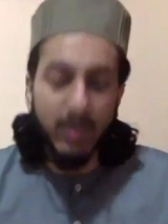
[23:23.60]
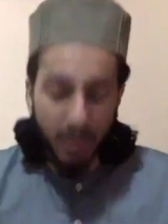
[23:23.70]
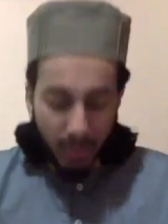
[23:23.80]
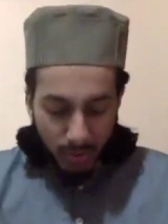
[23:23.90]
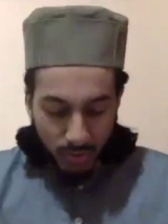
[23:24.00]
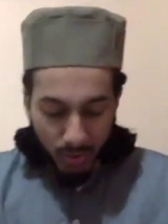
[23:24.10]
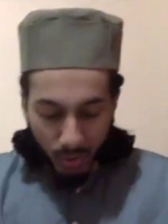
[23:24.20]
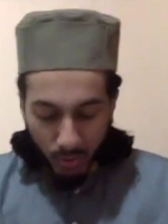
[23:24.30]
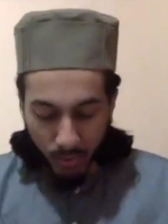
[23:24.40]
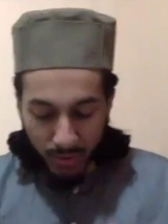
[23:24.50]

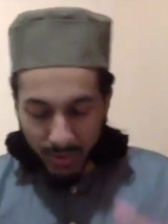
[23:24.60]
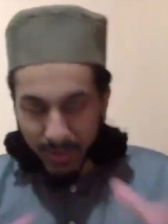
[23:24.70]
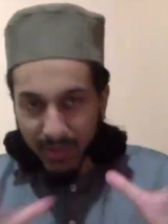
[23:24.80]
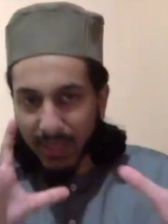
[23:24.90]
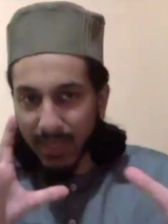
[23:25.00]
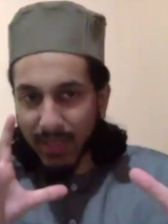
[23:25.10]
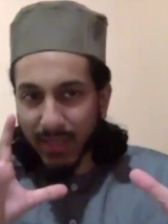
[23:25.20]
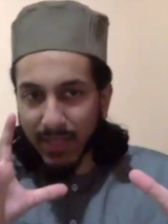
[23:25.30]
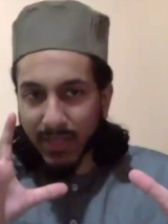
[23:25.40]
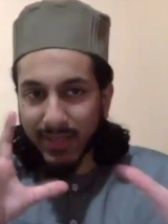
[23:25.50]
So
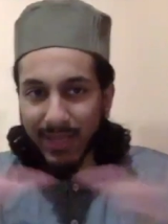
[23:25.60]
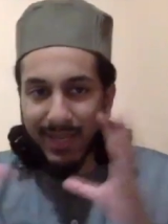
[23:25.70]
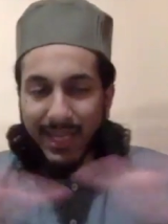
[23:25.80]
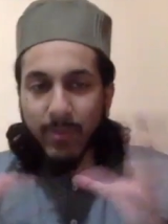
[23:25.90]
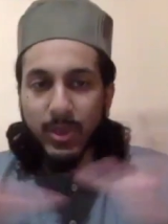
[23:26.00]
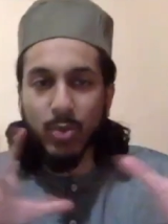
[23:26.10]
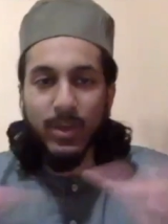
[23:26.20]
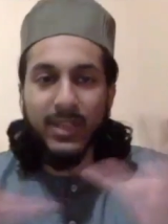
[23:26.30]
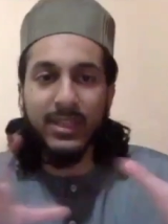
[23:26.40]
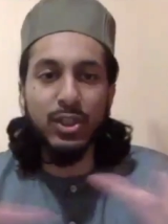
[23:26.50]
the link
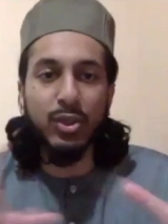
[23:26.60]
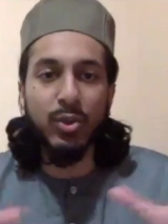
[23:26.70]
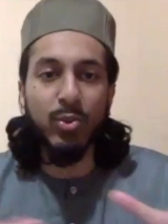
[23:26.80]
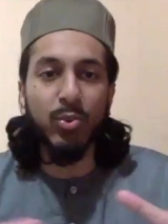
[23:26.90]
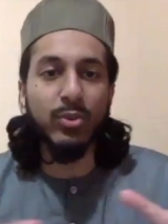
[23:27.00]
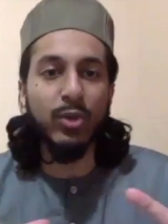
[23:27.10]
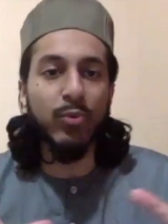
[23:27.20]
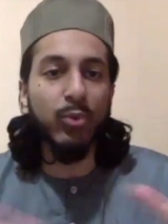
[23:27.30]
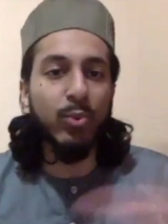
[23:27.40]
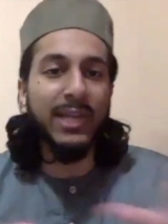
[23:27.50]
between the two, the
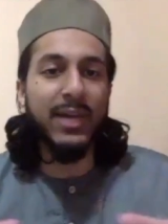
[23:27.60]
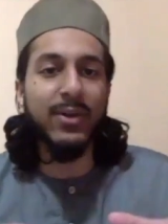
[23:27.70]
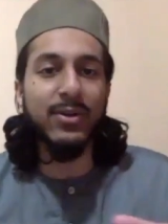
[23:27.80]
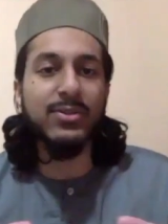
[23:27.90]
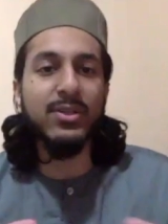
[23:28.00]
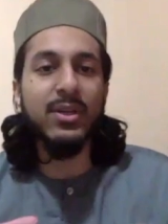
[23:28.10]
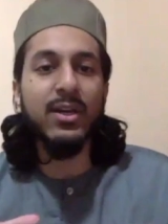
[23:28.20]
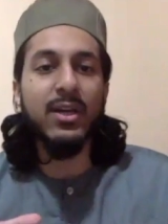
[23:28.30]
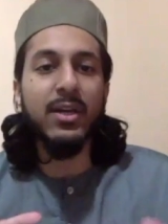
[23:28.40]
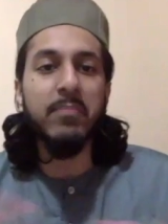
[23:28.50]
root letters,
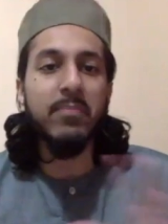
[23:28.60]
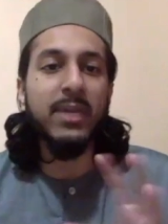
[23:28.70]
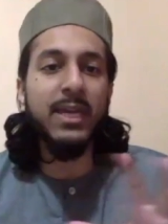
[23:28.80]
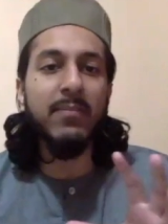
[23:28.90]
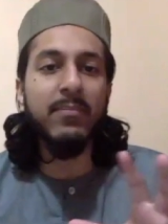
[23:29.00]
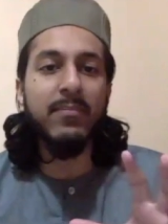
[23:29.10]
ha, meem,